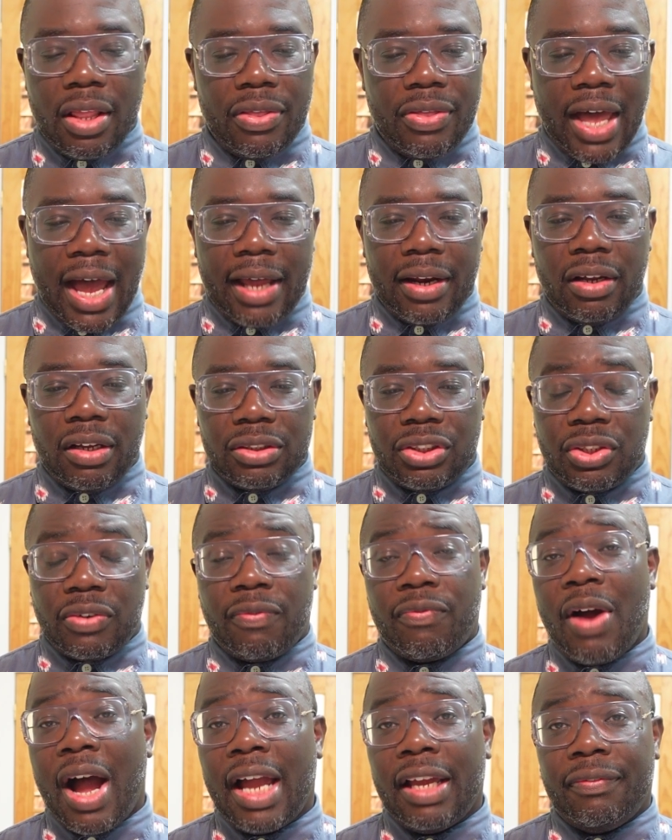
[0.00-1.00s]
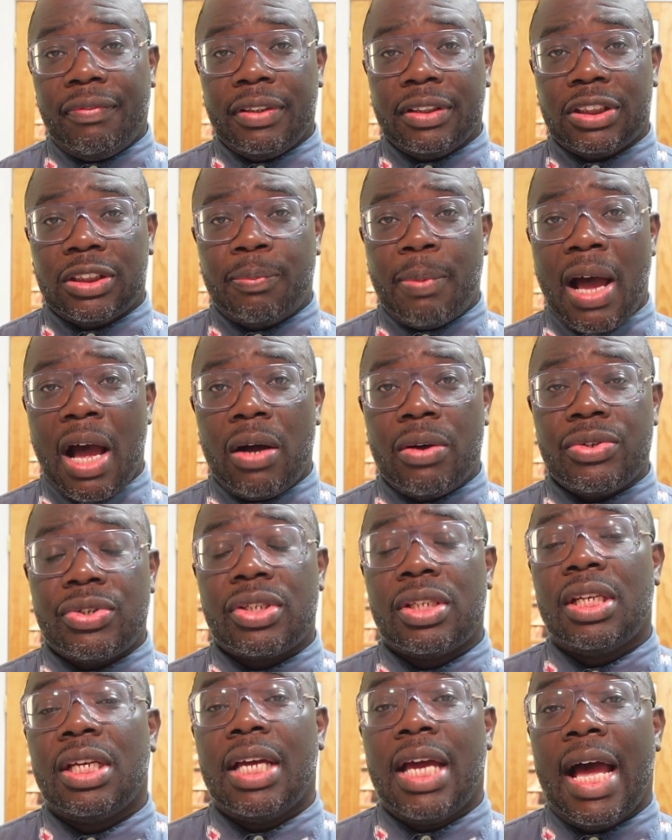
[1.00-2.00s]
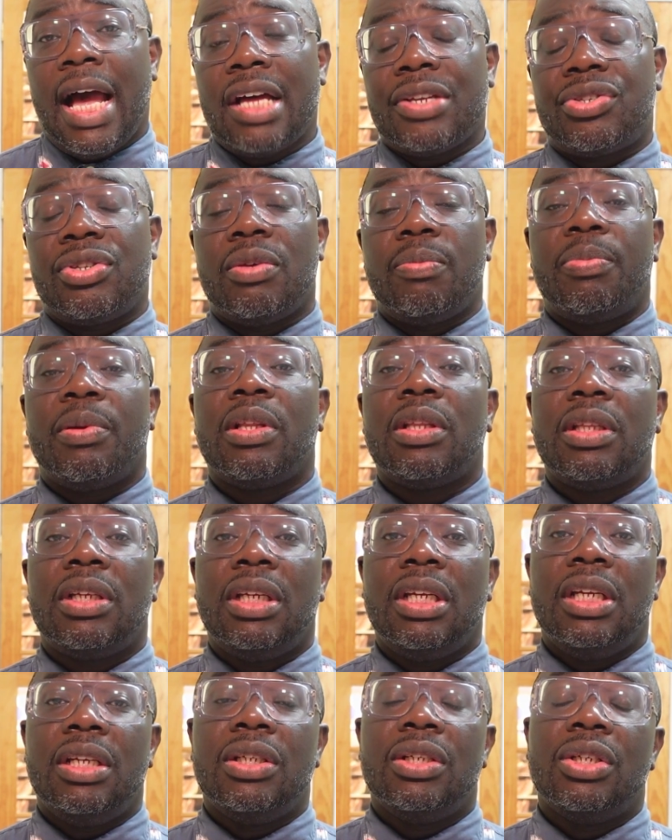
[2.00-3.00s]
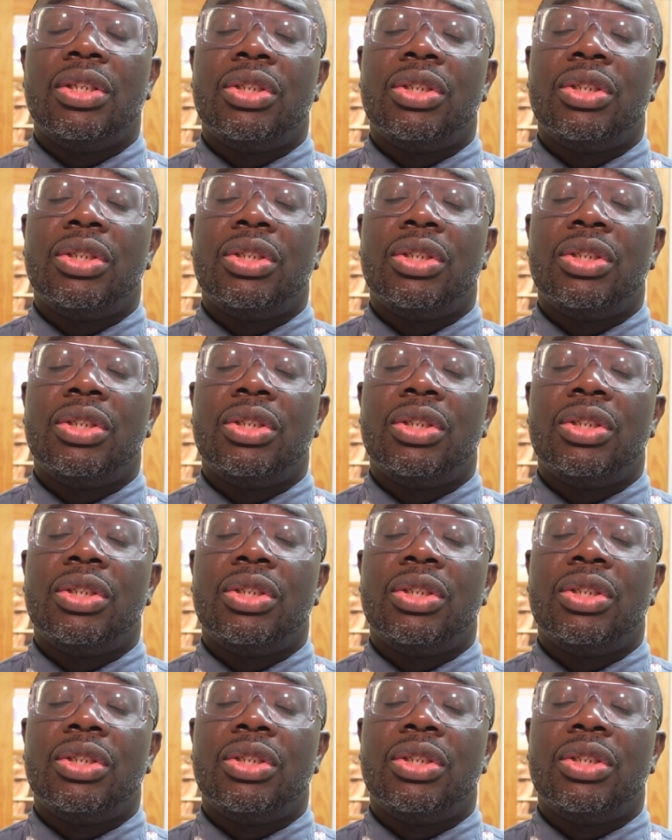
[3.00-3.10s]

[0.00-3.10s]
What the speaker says: that surviving spouse has the ability